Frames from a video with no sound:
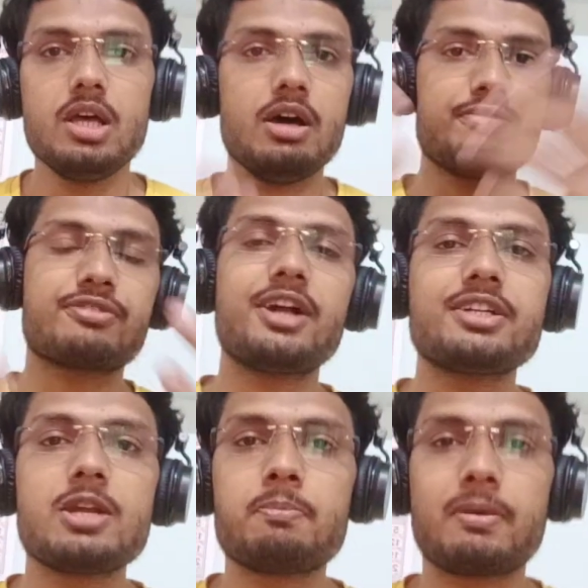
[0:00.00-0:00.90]

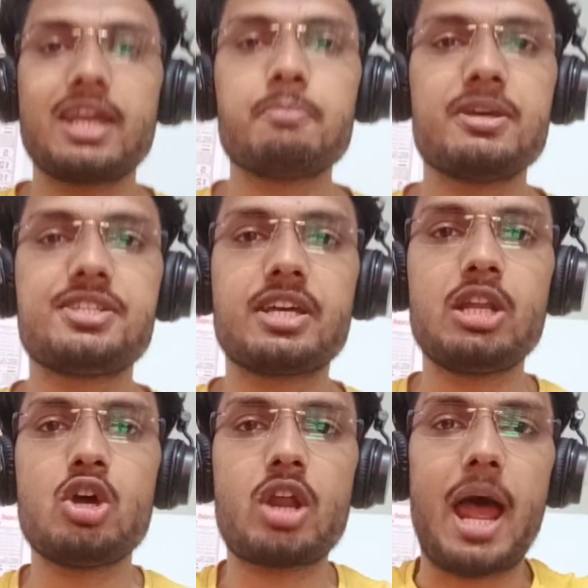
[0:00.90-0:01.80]
Frontal plane, basically
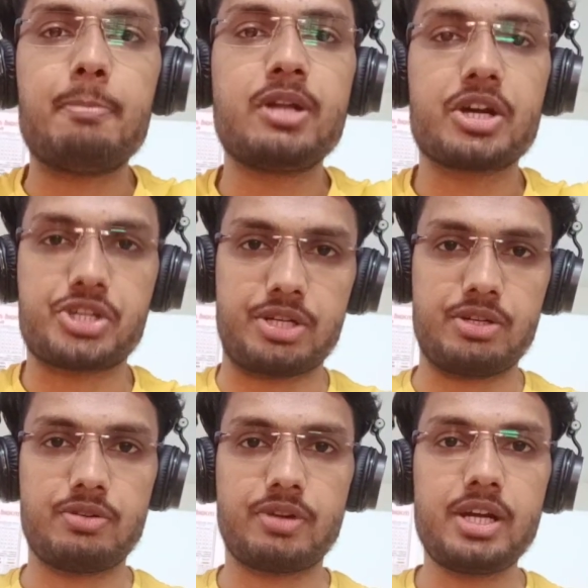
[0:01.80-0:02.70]
your abduction,
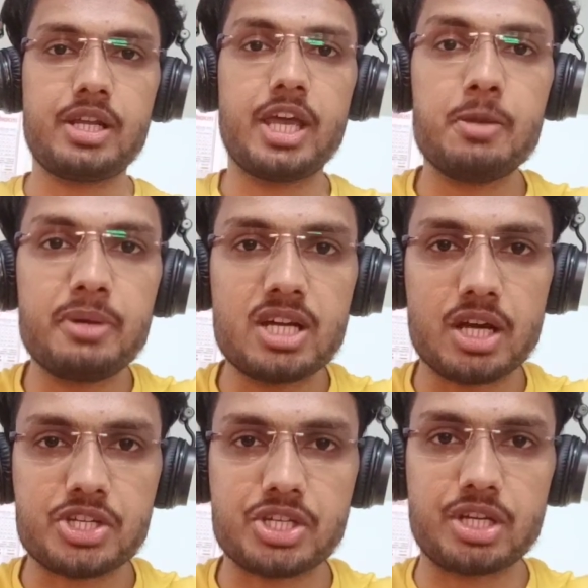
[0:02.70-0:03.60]
right?
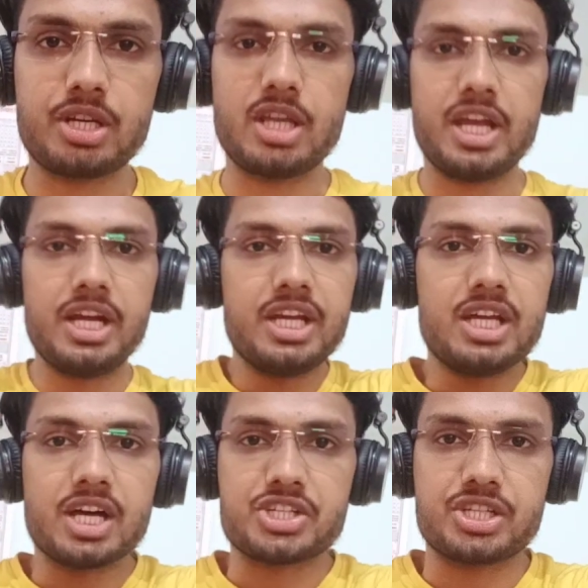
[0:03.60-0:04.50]
Abduction,
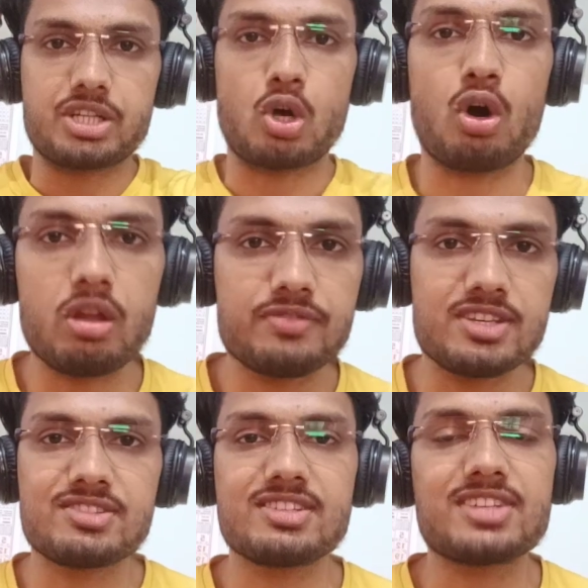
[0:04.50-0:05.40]
adduction, all of
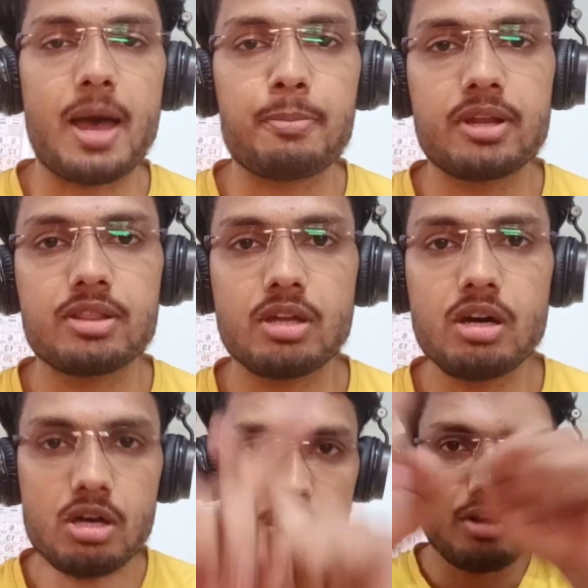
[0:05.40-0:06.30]
these things happen in the
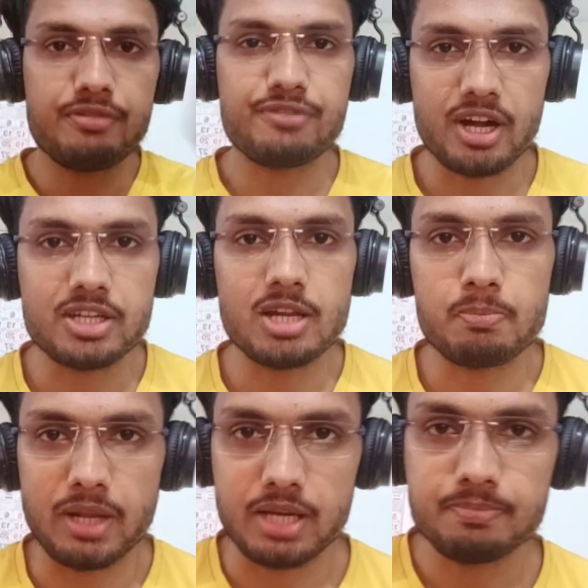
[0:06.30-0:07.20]
frontal
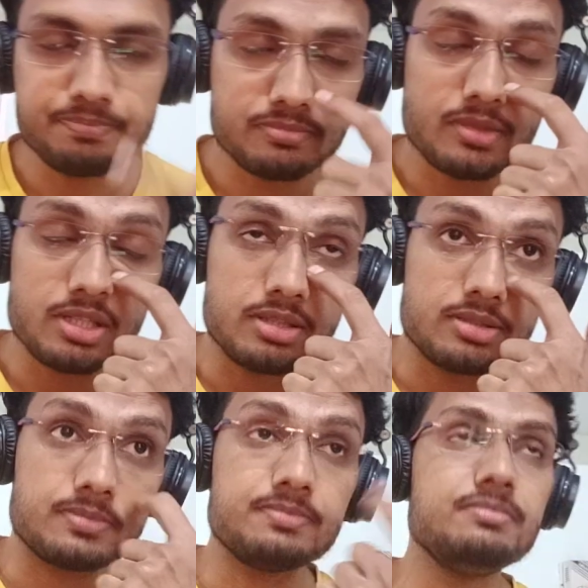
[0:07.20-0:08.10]
plane.
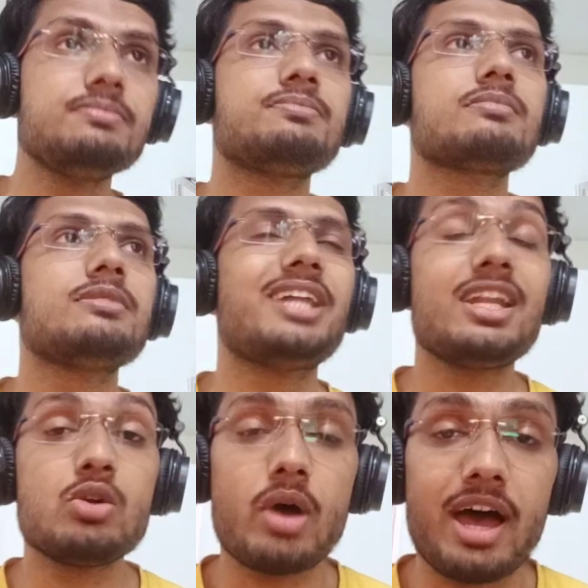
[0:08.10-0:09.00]
Then
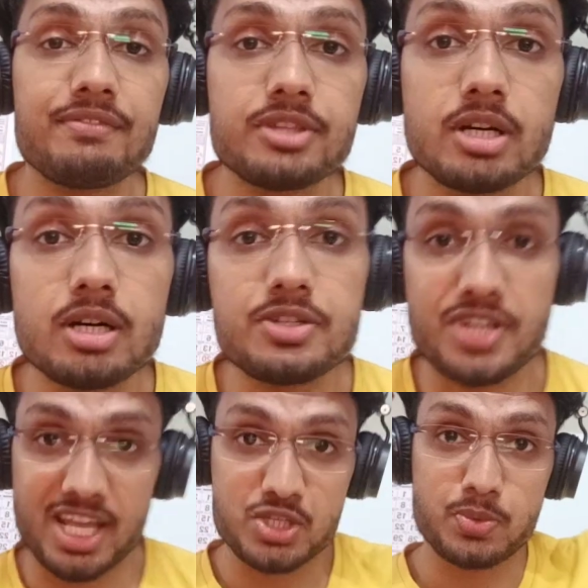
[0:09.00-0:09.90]
you have the
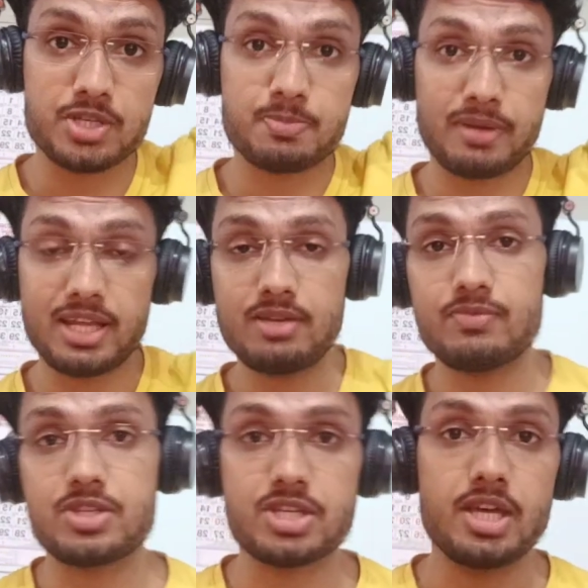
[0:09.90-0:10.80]
transverse plane,
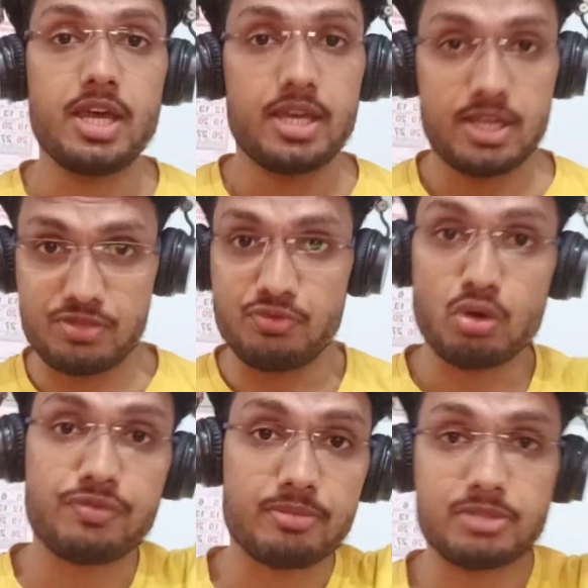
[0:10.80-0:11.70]
which is
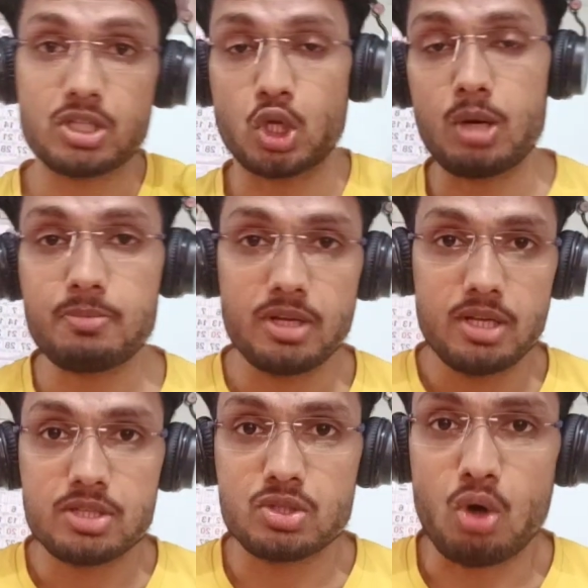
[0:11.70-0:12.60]
viewed from the top.
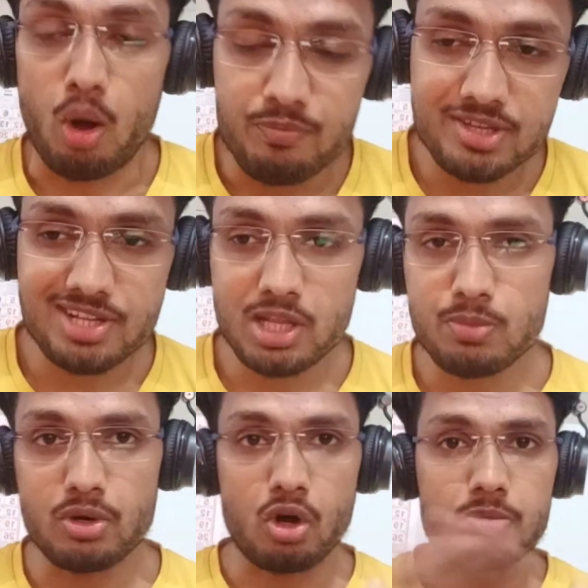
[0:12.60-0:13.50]
So obviously you
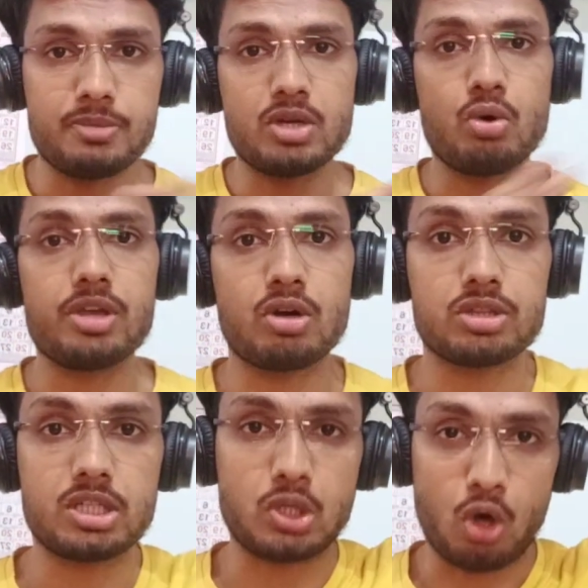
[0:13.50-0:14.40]
will not be going on
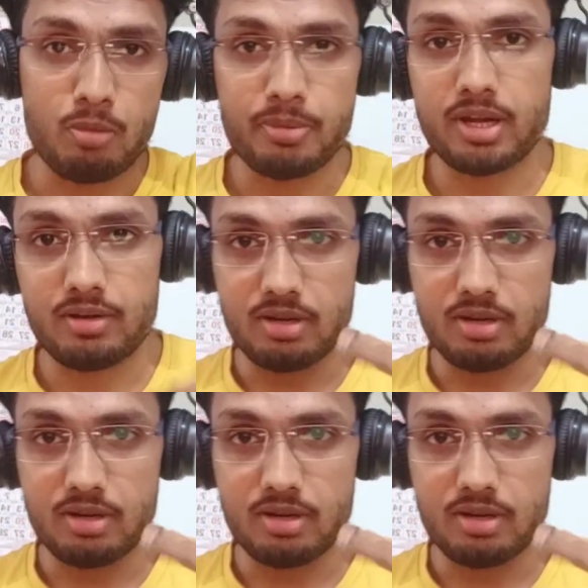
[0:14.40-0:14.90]
the top and